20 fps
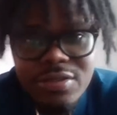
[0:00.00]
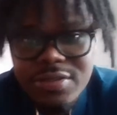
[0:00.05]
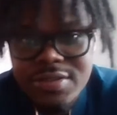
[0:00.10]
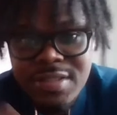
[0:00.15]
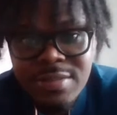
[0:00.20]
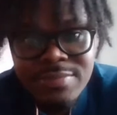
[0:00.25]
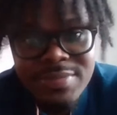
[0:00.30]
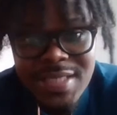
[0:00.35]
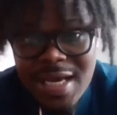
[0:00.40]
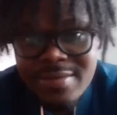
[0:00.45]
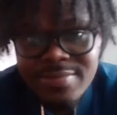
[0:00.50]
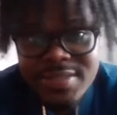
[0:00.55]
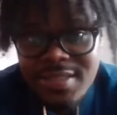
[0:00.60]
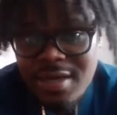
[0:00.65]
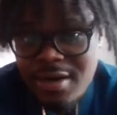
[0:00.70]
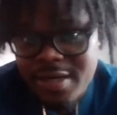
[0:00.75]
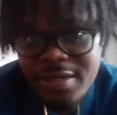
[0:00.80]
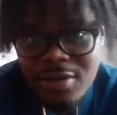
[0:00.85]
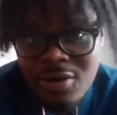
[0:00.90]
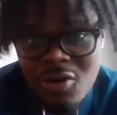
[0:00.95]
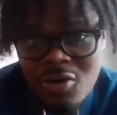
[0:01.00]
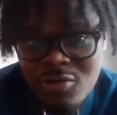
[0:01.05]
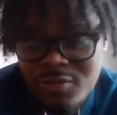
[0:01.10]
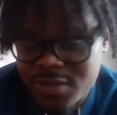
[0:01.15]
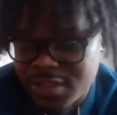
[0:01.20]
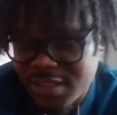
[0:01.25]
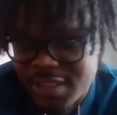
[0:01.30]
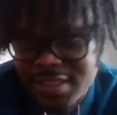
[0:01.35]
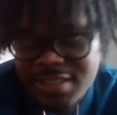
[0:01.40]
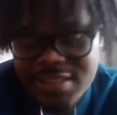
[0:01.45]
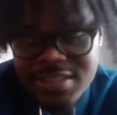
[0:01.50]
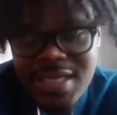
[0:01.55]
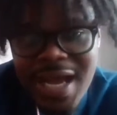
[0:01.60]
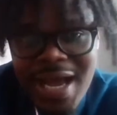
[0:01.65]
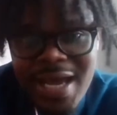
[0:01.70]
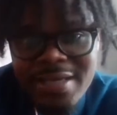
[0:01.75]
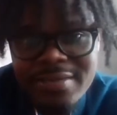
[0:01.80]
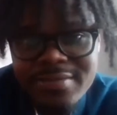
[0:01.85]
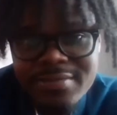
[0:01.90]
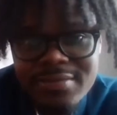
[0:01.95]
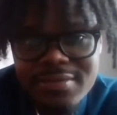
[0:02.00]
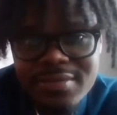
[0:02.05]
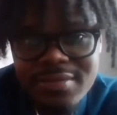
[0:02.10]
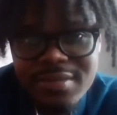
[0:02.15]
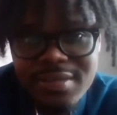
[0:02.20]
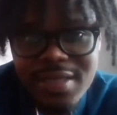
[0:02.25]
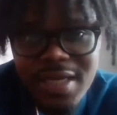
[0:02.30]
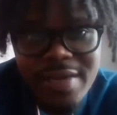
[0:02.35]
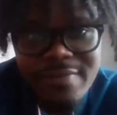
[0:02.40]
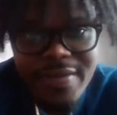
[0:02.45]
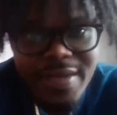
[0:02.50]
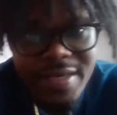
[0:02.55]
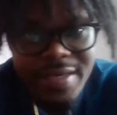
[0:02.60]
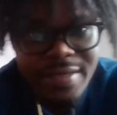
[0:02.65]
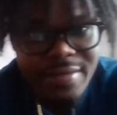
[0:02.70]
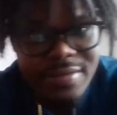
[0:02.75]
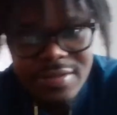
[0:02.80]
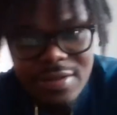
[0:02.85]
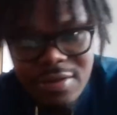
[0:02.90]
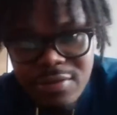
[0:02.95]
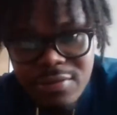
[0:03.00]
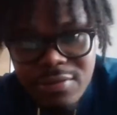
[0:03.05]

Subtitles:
sometimes Darnell Holmes is inside and then,